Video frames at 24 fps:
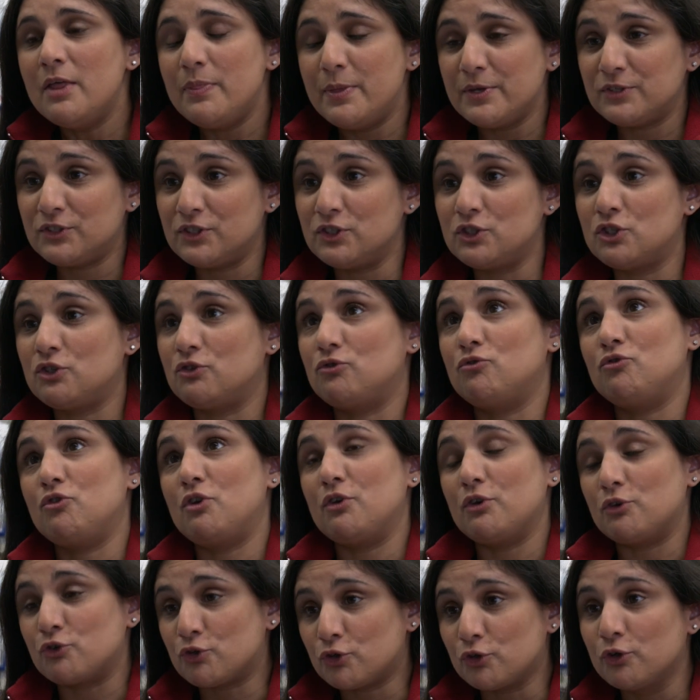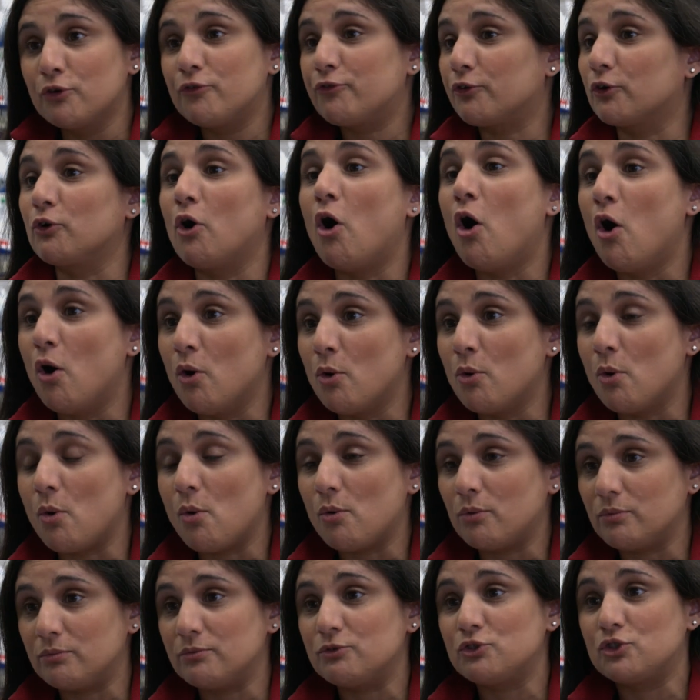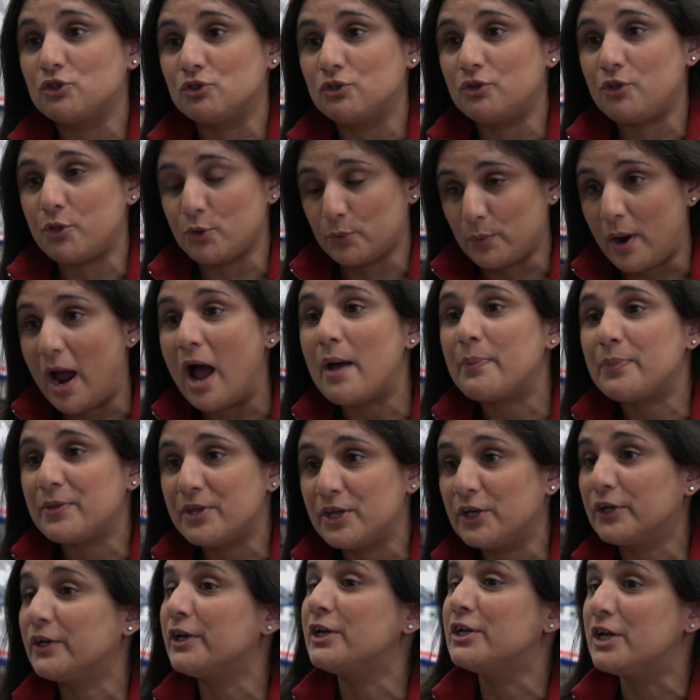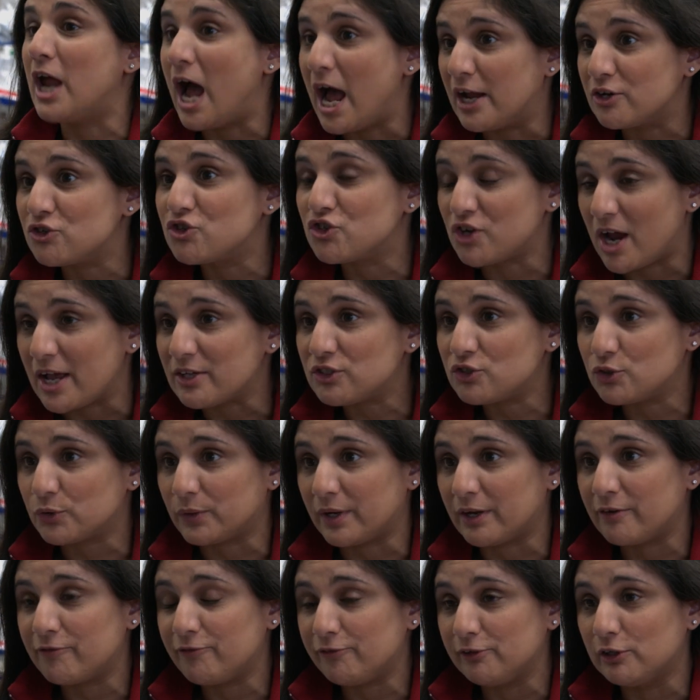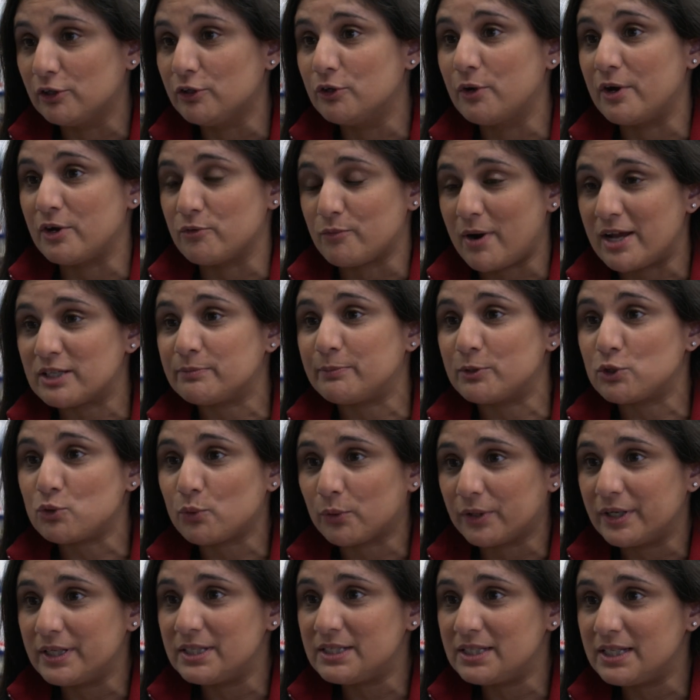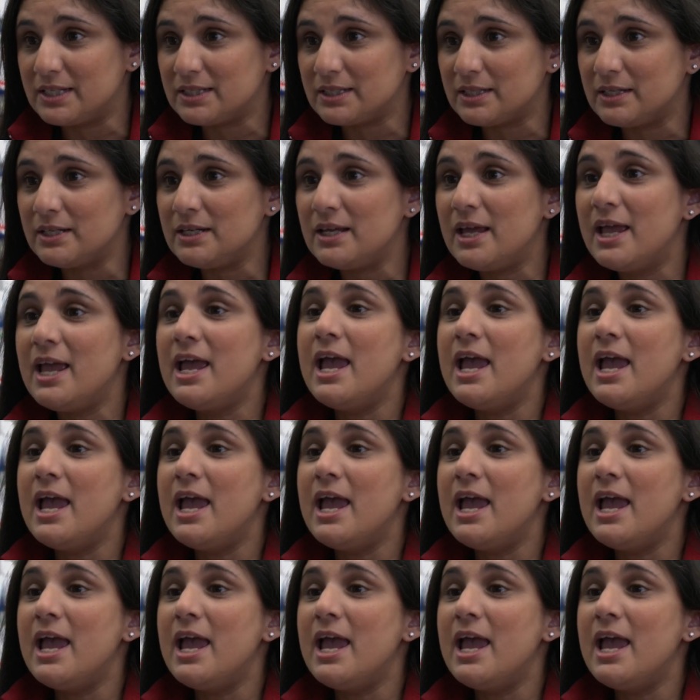This is true for all throughout the year and not just during flu and respiratory season.